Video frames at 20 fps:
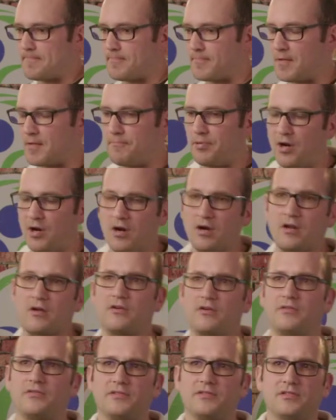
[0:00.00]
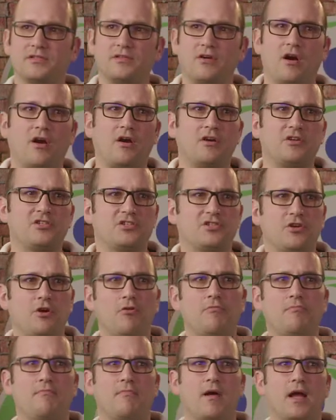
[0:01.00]
particles are
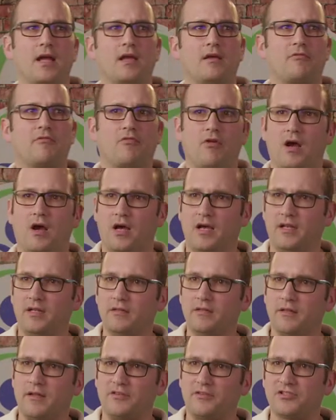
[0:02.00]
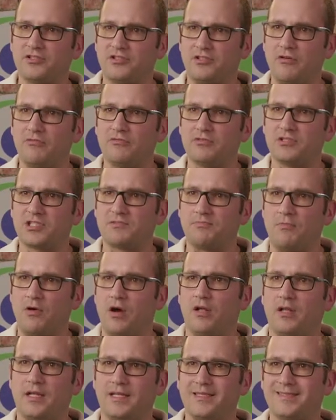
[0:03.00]
so micron, they're so
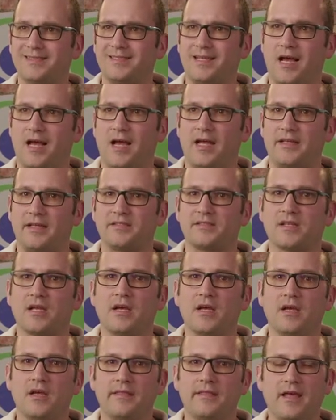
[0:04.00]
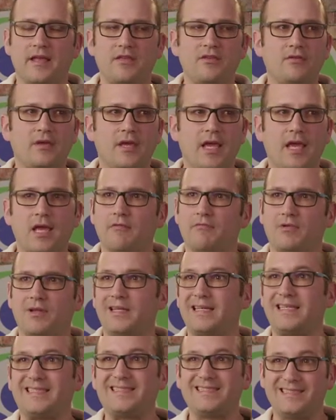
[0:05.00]
small in size that you can't
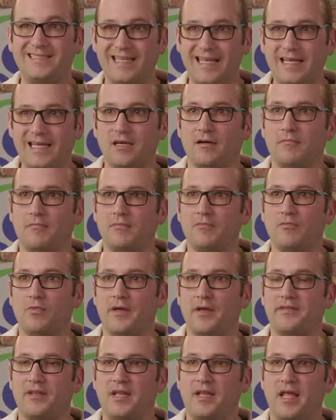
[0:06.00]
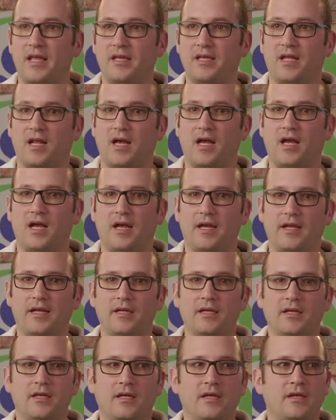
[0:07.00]
really see them with naked eye.
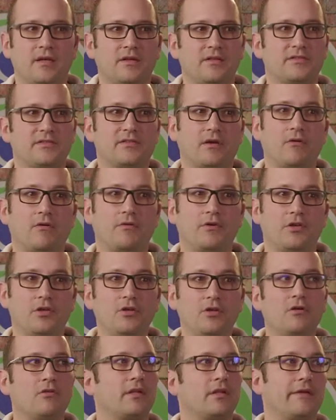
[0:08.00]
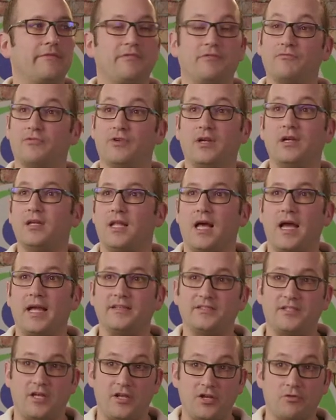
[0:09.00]
So you don't even
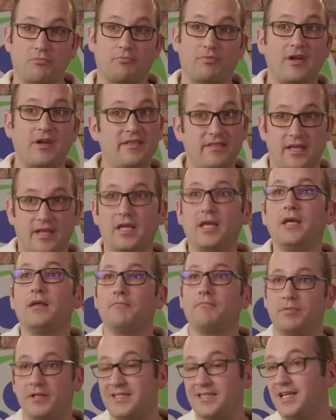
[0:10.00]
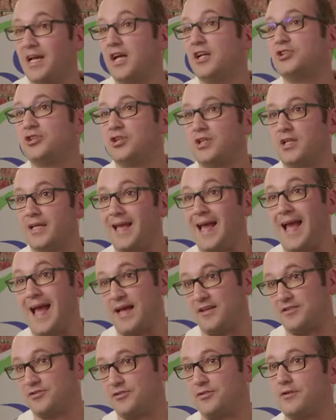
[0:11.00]
realize that you're breathing in potentially
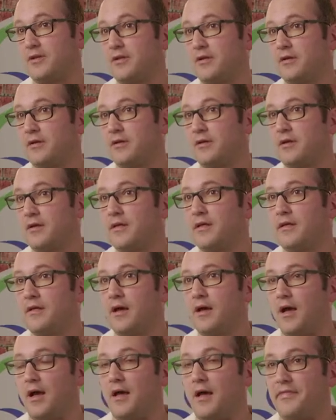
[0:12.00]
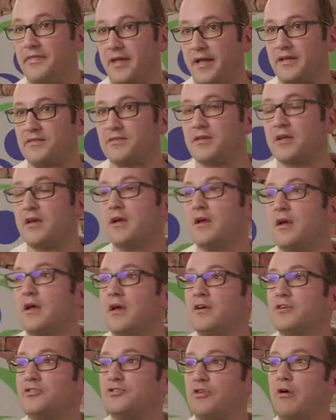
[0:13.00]
hazard uh, things.
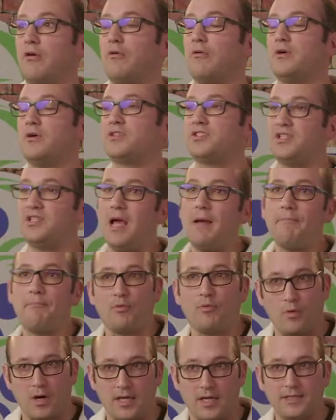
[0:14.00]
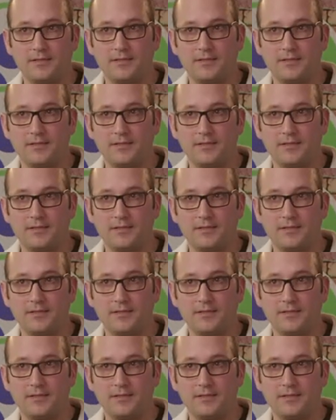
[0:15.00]
So step one